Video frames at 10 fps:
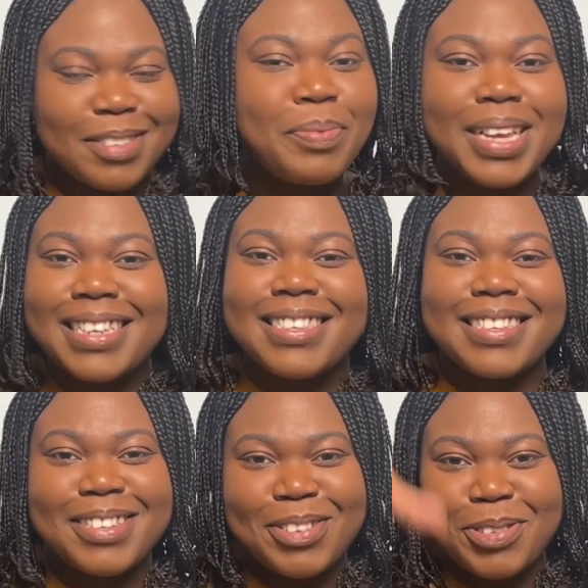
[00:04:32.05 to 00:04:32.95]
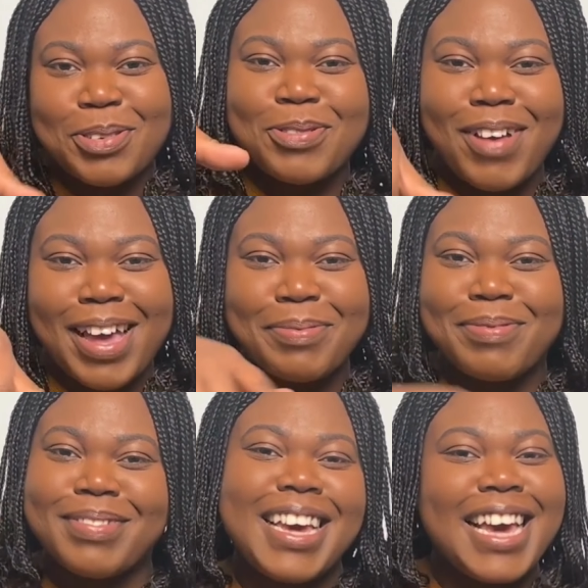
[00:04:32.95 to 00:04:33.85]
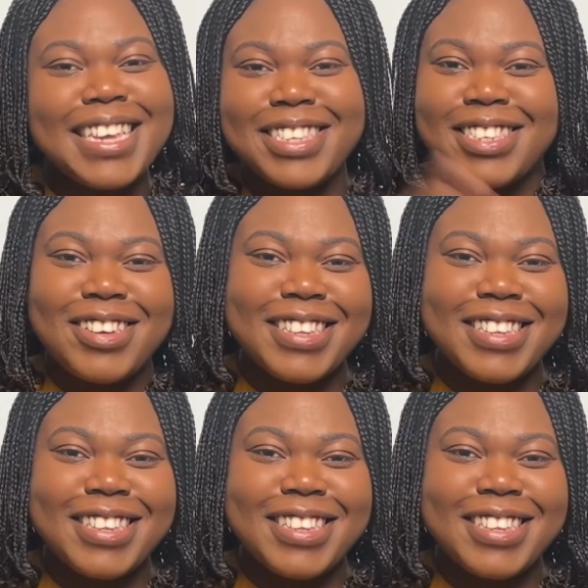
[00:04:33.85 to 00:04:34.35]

Please subscribe. See